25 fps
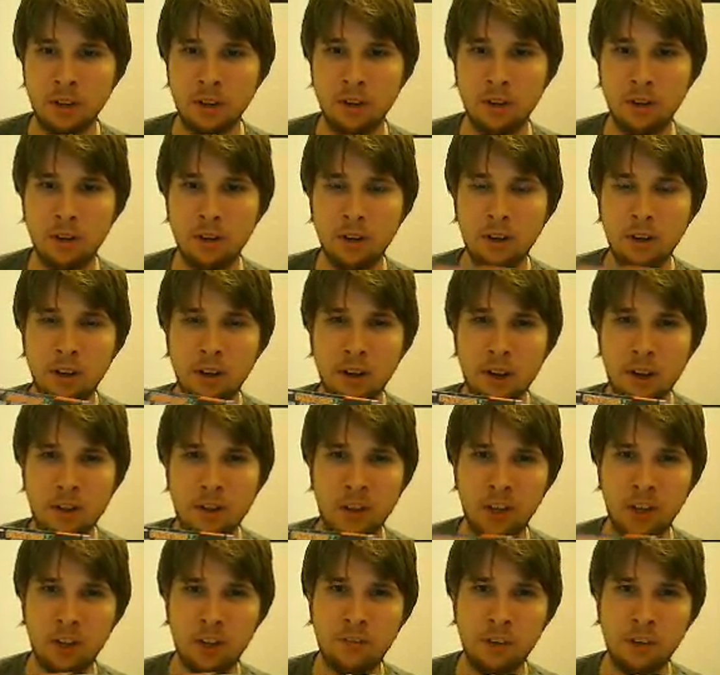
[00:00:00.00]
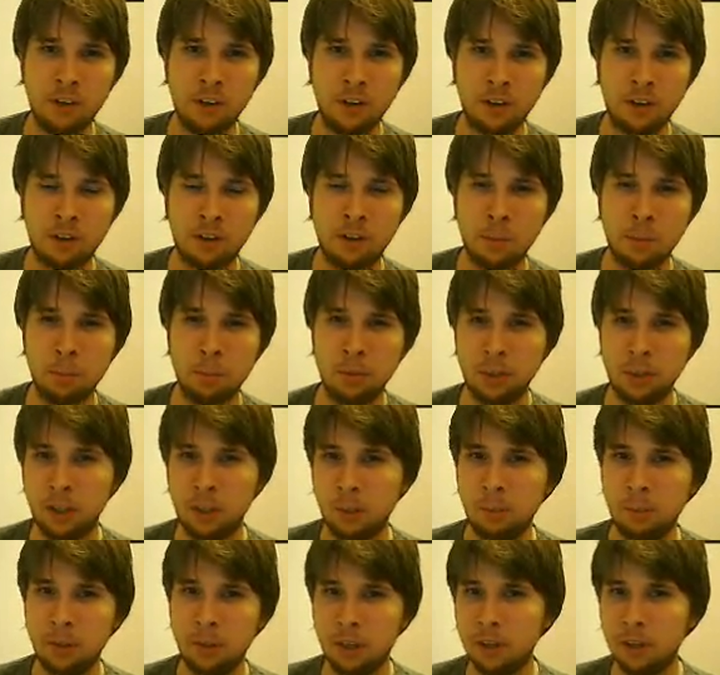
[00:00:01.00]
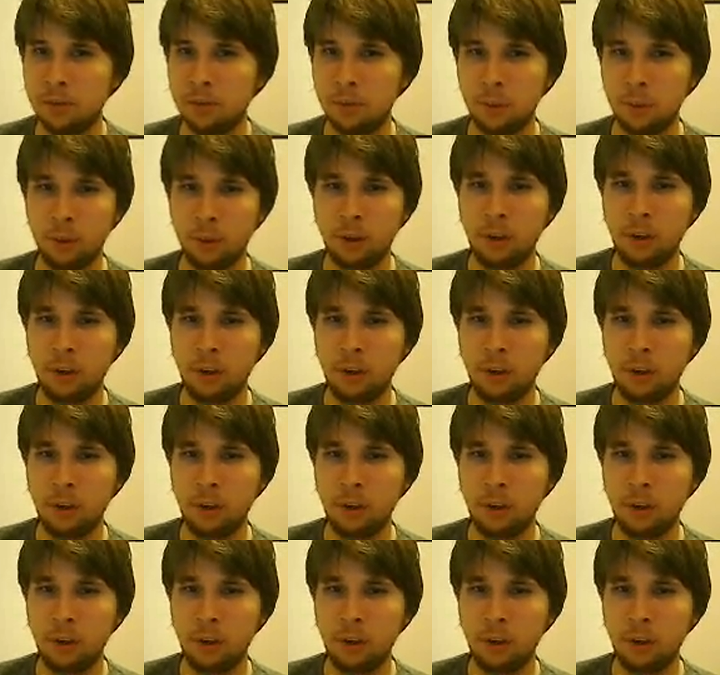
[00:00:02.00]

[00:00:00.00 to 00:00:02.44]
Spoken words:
I think I've done a complete playthrough all